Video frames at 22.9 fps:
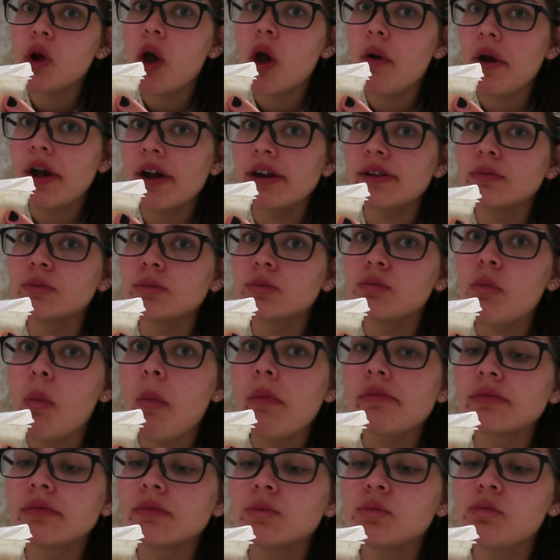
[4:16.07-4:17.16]
Okay.
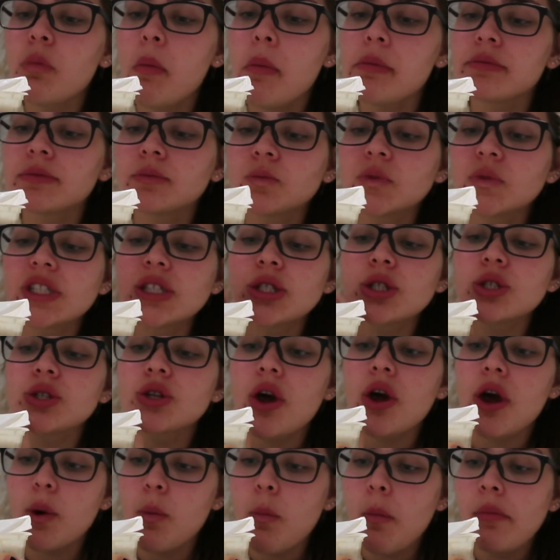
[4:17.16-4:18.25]
This is
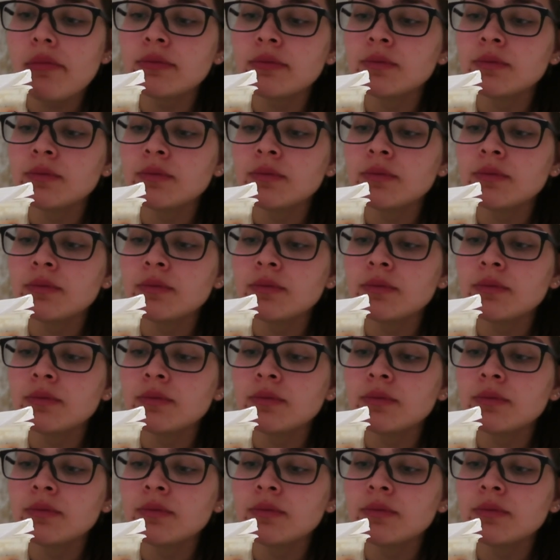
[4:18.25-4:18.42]
good.